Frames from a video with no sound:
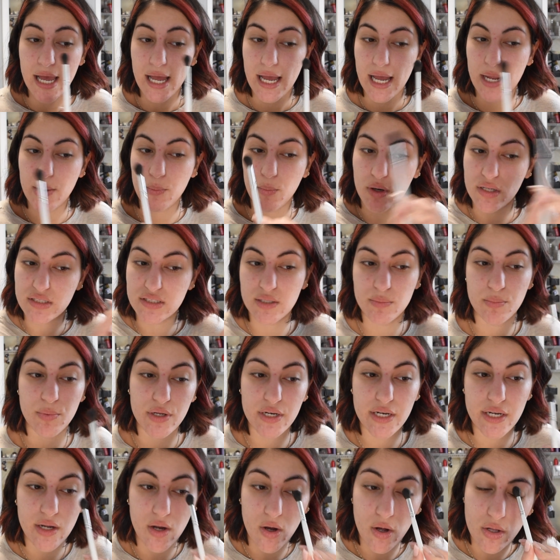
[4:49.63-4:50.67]
I want to
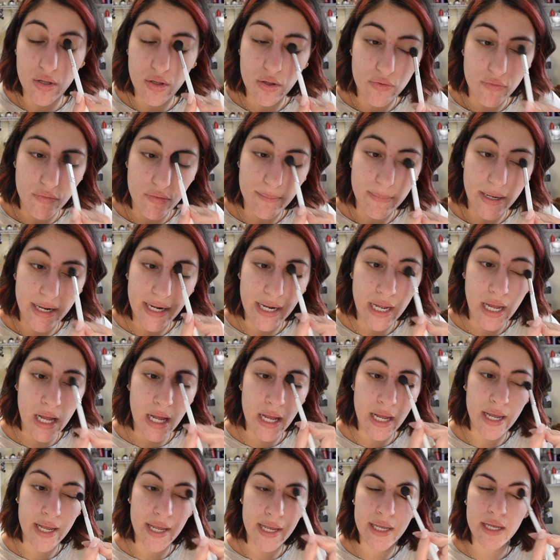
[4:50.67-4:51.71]
put it all over my
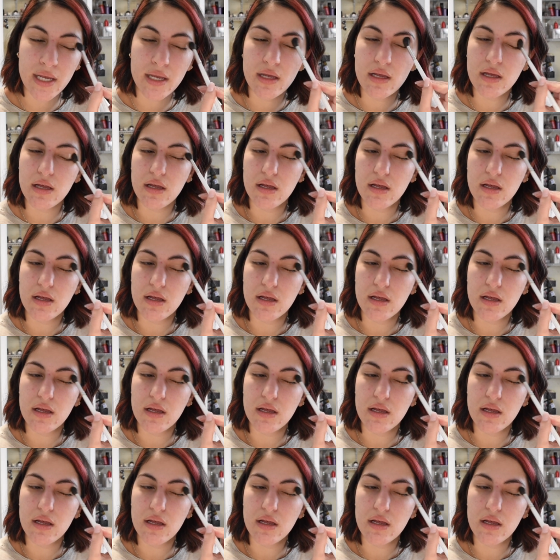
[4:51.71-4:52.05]
eye.